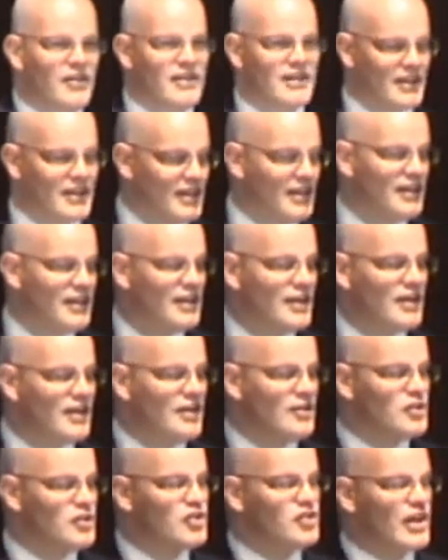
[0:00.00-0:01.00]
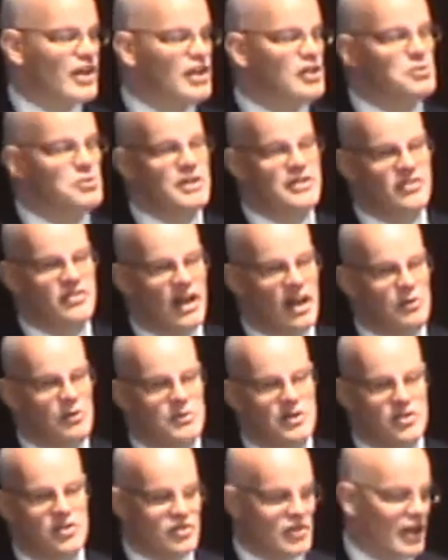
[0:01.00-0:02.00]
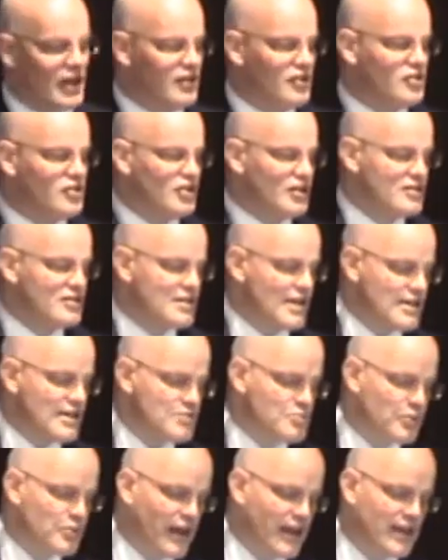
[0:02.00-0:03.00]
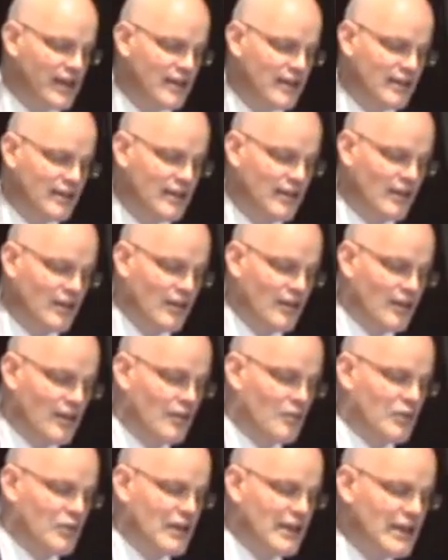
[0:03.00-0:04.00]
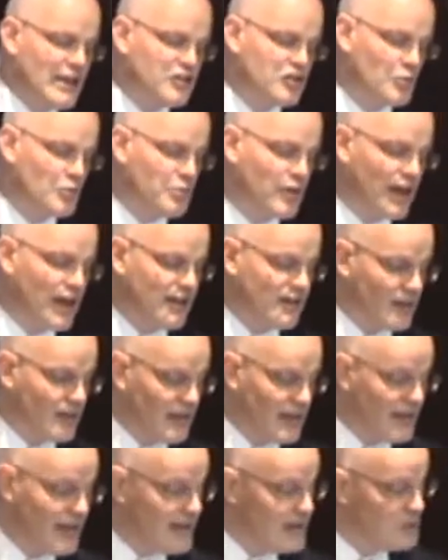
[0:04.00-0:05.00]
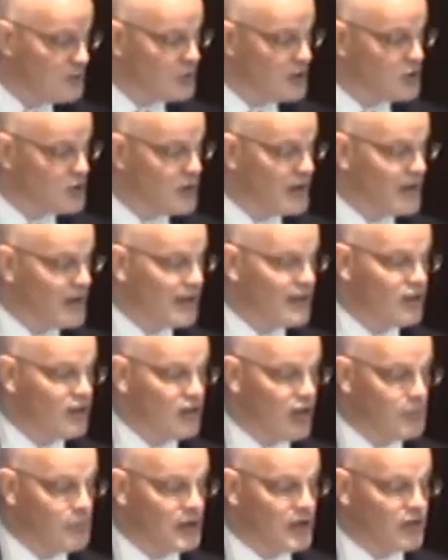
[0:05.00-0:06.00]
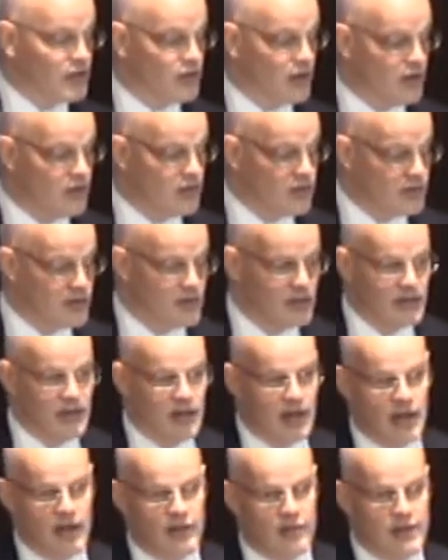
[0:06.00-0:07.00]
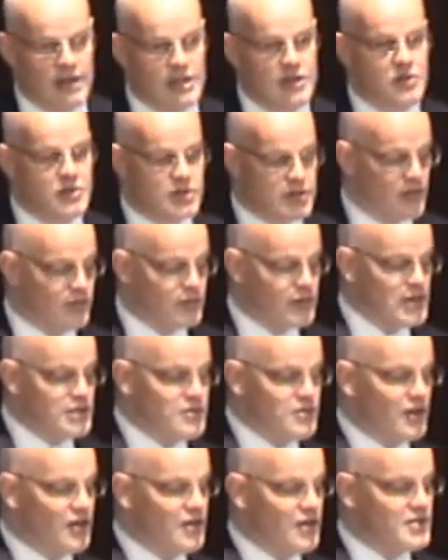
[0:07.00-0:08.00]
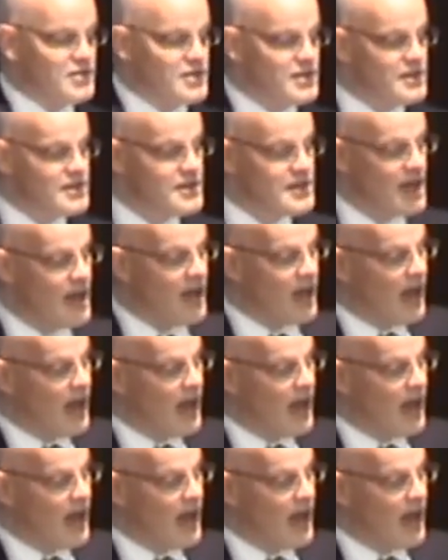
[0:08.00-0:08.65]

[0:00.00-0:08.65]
The Sustainable Development Strategy says we need to break the link between economic growth, the use of resources,